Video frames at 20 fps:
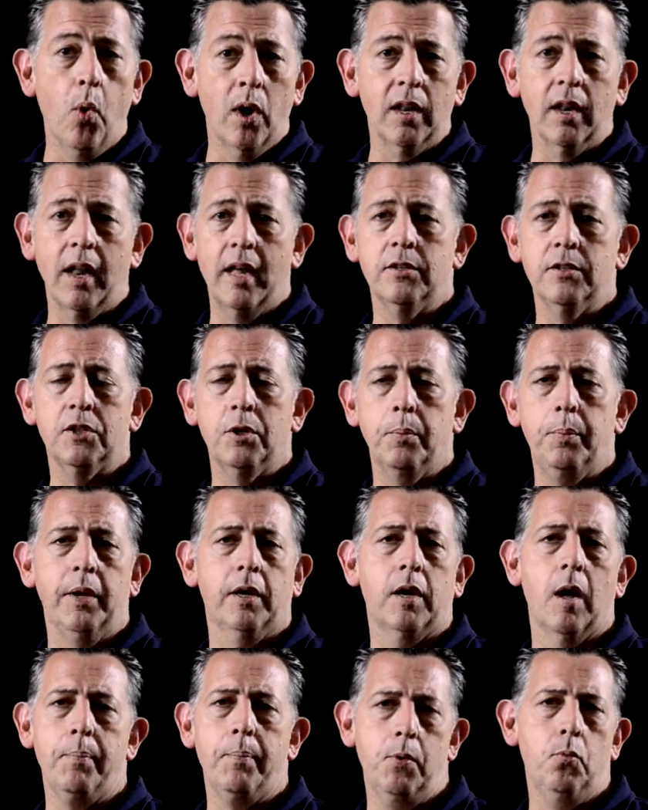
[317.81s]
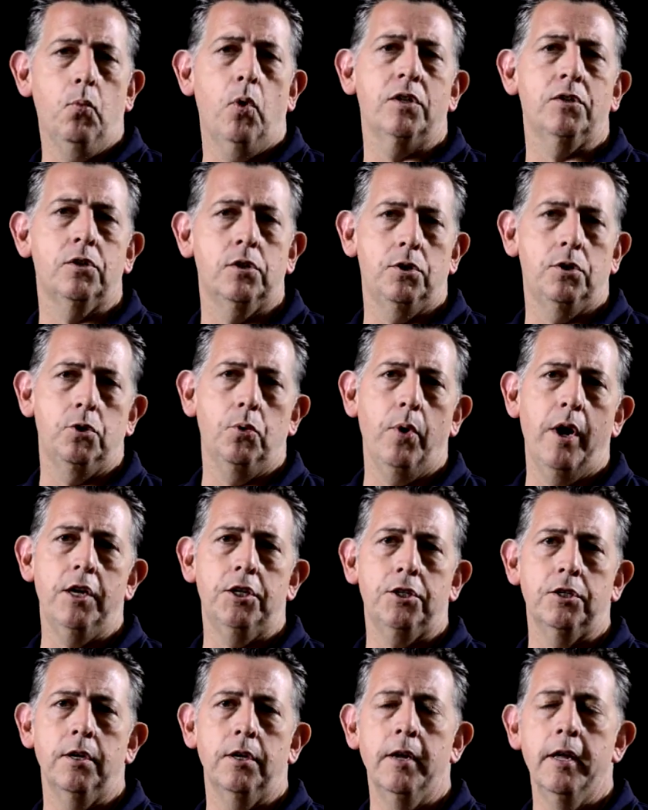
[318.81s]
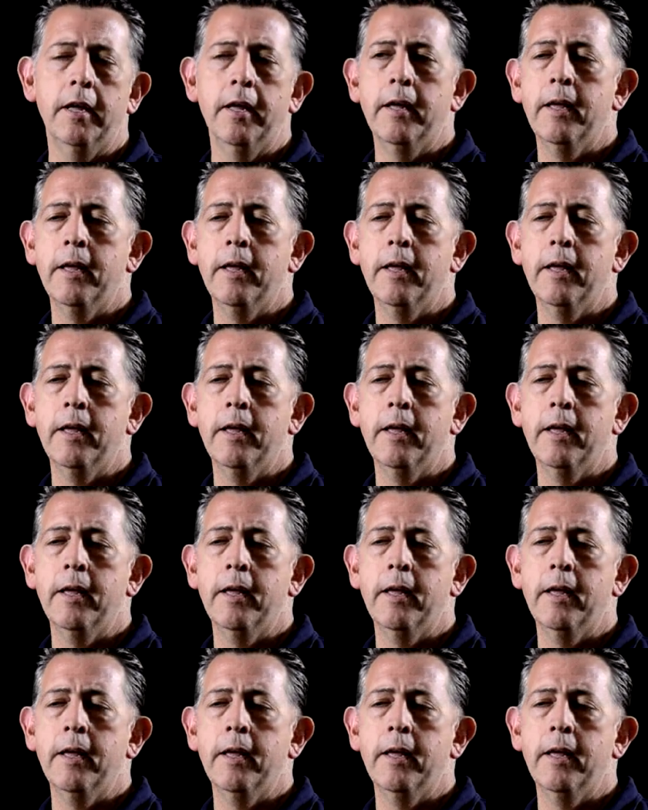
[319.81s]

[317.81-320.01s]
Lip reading: what lens to pick up in what situation.